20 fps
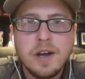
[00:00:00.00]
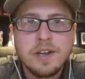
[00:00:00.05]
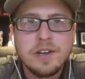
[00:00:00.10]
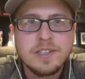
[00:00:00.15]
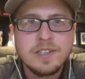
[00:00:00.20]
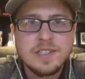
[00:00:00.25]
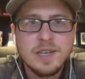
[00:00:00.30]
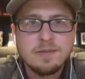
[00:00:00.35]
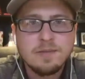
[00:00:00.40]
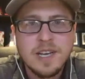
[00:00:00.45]
you
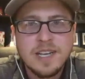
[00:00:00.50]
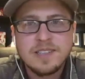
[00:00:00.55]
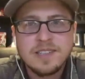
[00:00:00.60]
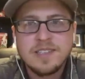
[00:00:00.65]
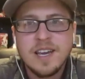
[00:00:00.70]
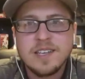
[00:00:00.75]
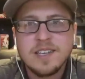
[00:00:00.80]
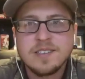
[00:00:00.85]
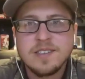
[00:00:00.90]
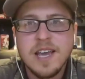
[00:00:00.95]
know, it seems like
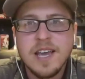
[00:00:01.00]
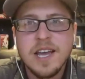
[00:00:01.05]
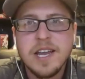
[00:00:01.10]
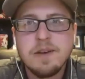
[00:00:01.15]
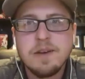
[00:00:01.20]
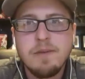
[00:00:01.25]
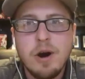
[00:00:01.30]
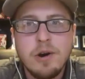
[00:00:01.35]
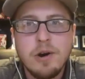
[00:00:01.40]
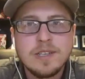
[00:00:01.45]
Texas
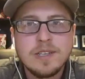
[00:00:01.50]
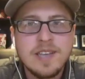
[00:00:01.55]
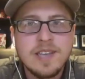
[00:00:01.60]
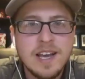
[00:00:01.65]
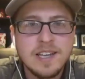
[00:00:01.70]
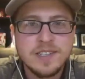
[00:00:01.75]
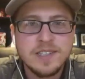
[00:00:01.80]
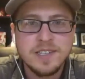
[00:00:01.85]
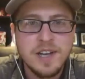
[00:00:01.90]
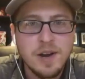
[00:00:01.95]
A&M always
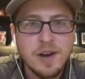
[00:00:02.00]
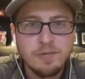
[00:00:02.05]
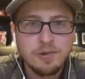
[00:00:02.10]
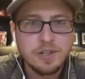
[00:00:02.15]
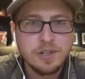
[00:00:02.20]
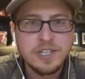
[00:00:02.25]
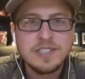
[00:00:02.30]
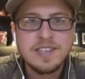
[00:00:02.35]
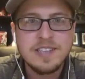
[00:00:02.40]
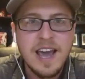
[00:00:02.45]
has a, a
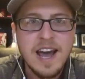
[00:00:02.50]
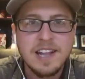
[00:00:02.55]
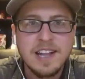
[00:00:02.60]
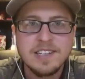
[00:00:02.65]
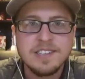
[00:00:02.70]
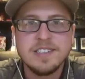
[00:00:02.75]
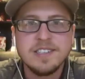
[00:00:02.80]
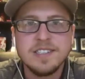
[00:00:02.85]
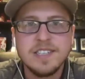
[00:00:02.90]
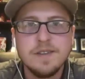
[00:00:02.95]
really
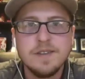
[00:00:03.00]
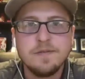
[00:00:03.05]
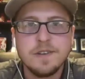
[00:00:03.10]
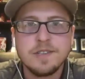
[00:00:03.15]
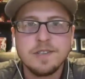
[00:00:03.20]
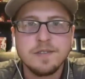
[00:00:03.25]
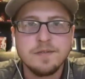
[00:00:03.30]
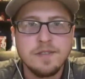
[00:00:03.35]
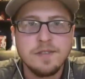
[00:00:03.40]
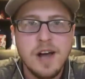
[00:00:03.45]
talented
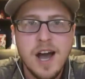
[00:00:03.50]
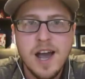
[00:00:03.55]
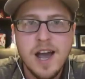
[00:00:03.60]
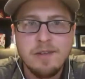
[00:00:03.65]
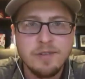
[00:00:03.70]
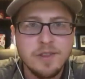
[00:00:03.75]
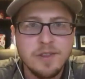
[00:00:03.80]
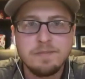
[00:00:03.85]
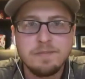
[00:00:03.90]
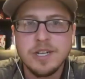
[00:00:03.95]
defensive
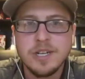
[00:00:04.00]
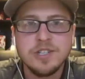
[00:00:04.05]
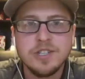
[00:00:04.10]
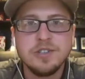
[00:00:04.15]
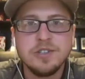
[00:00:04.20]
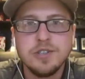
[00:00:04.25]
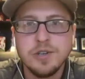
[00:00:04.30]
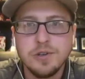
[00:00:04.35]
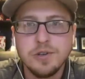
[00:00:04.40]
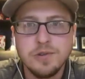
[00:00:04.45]
line with a bunch
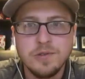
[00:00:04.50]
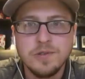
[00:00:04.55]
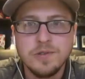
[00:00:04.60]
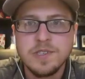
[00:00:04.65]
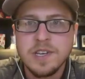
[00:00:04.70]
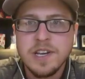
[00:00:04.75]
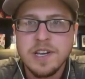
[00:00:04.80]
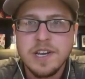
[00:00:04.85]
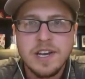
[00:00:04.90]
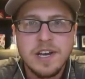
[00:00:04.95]
of
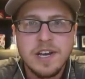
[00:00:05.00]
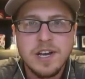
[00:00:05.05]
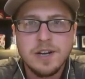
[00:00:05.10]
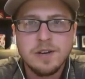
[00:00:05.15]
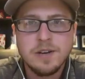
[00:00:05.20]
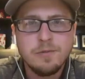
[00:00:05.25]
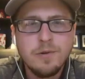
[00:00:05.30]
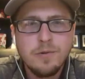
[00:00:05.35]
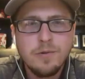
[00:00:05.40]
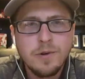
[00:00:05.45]
dudes.
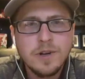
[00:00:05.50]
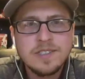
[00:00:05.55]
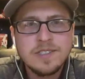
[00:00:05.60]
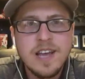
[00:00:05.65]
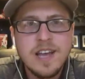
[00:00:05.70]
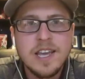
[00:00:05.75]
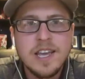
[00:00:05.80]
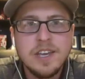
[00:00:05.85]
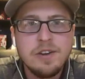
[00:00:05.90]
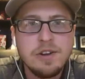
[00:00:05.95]
Uh, what's
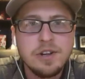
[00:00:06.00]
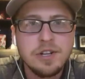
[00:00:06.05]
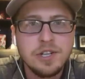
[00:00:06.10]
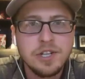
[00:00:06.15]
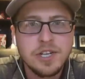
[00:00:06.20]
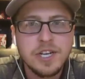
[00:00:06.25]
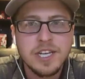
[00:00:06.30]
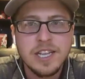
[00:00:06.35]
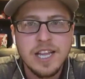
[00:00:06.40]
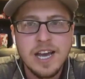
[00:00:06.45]
that unit
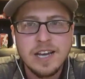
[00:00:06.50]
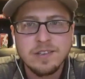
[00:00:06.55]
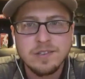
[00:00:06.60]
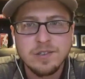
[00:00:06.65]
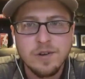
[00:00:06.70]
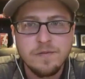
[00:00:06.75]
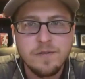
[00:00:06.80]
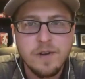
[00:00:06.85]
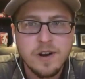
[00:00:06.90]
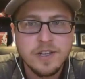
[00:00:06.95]
looking like
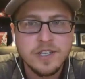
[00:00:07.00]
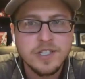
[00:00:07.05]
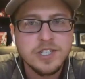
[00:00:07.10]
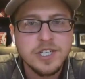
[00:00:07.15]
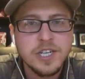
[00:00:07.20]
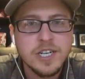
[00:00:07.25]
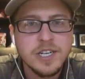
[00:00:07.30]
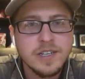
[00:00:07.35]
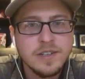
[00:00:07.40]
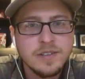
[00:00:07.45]
so far
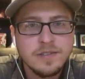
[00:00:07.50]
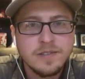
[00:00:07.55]
this year?